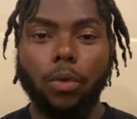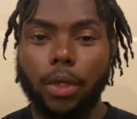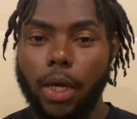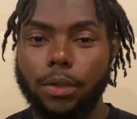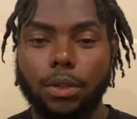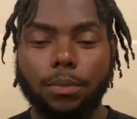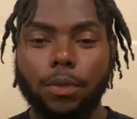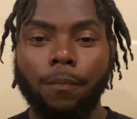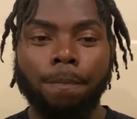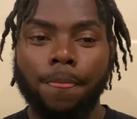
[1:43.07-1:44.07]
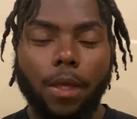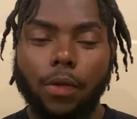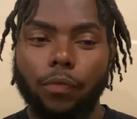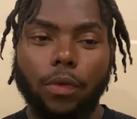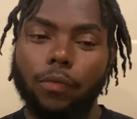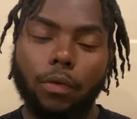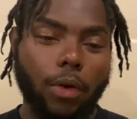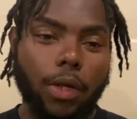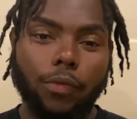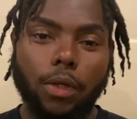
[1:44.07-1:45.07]
look at something, it's
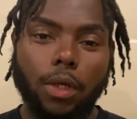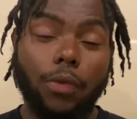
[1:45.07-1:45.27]
crazy.